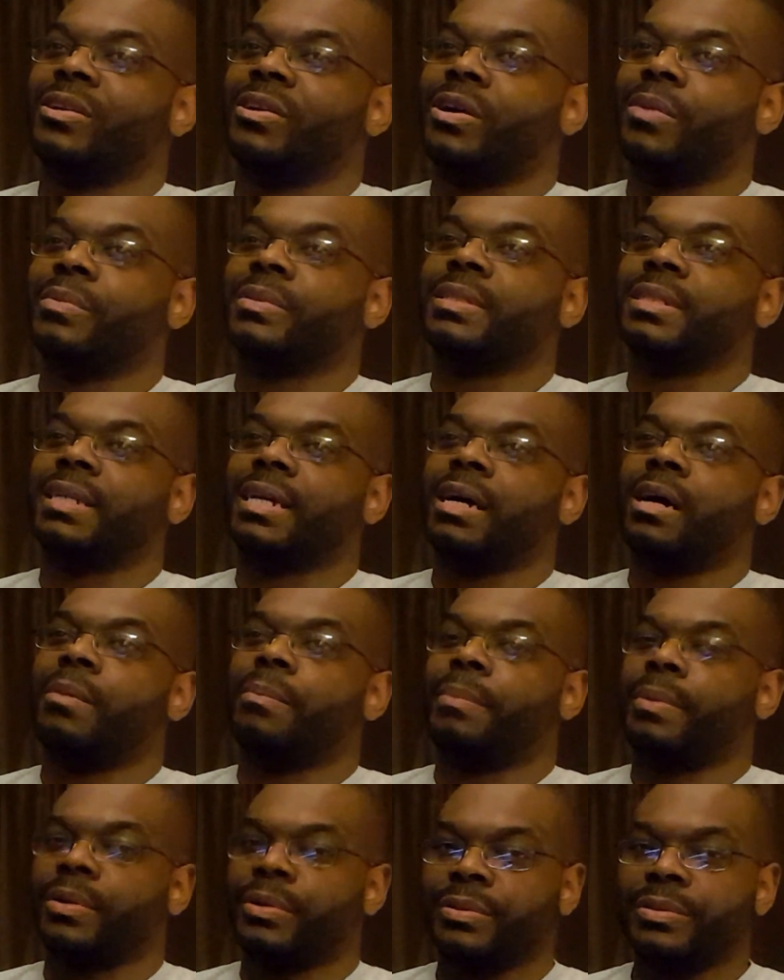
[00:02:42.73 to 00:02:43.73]
almost like a
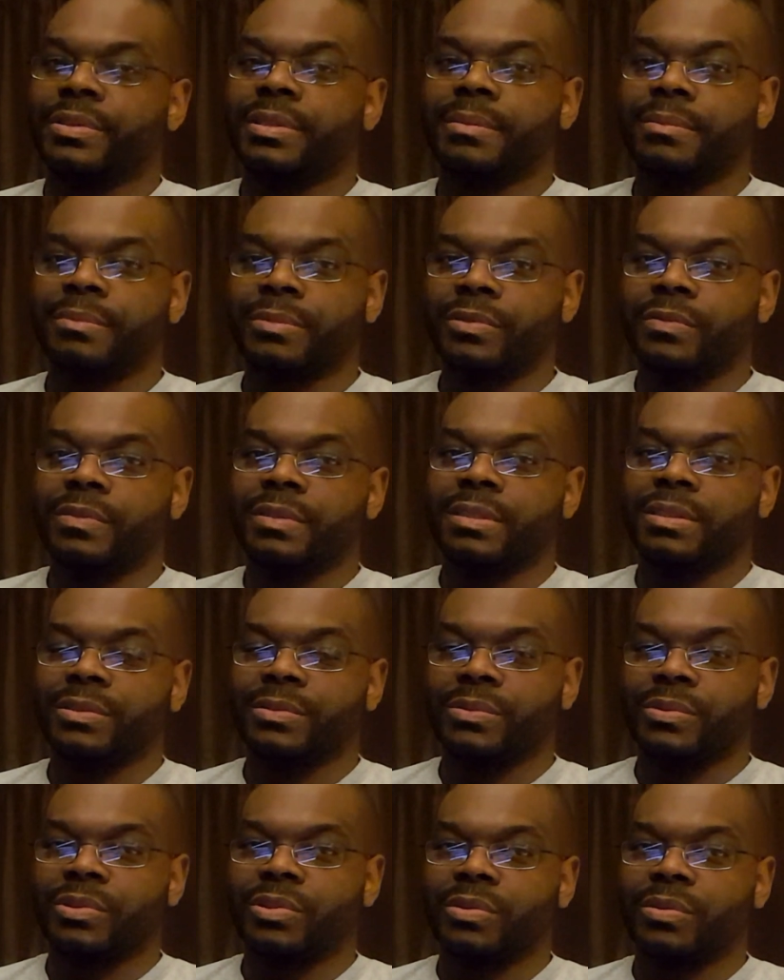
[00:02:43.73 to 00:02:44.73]
person moving in the
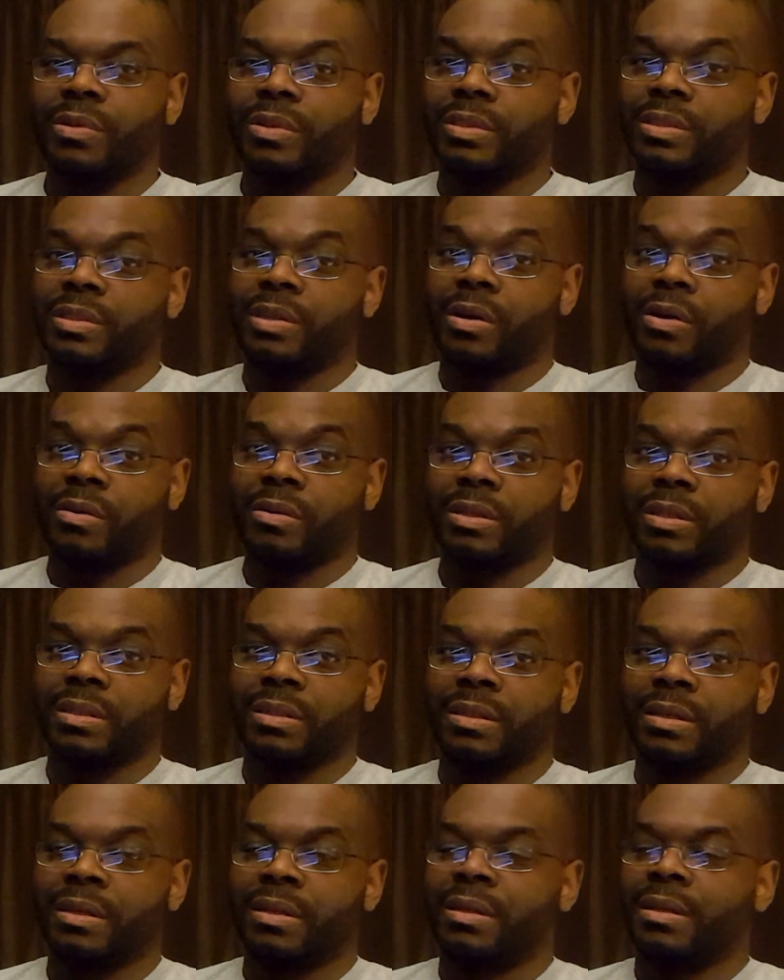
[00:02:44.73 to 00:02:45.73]
room or talking
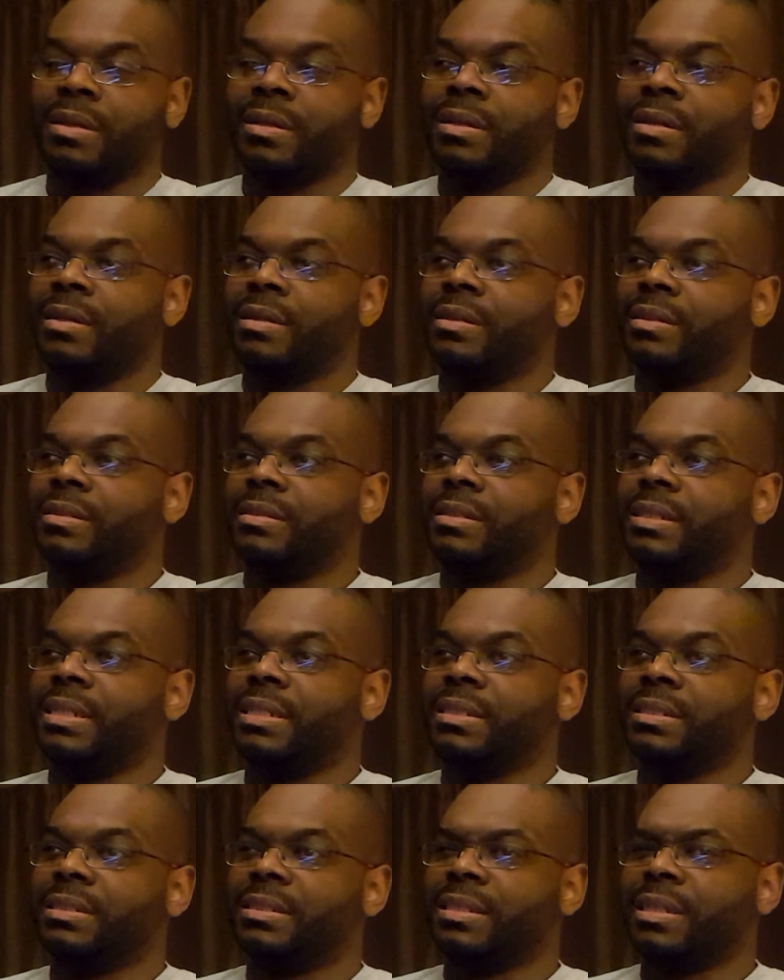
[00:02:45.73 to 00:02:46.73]

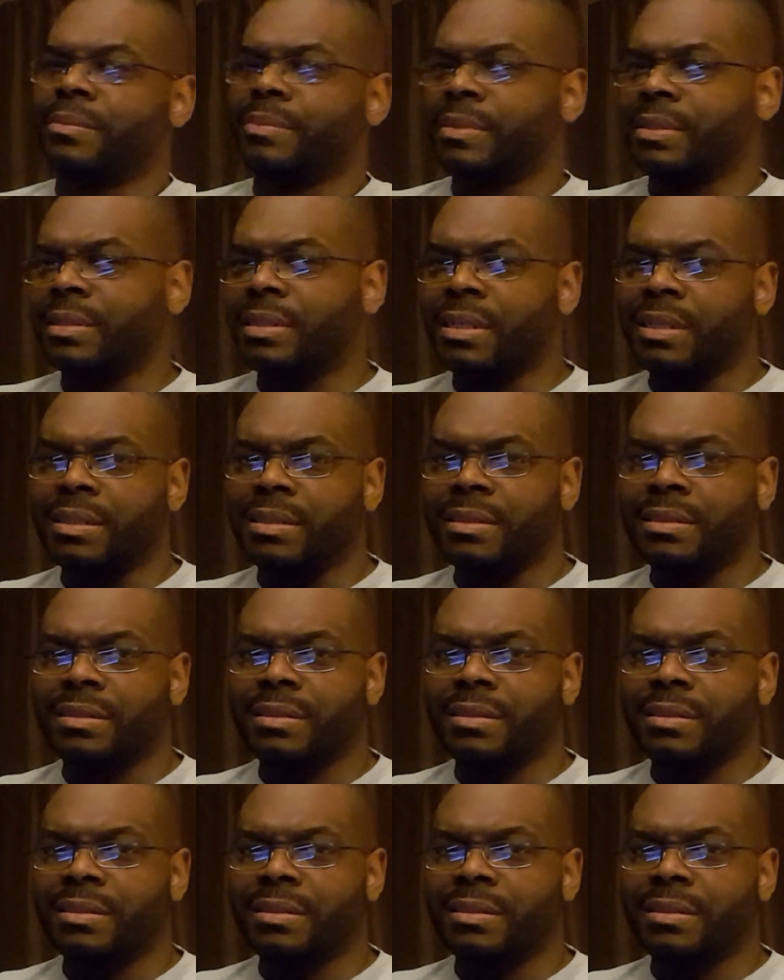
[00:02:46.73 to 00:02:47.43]
than something that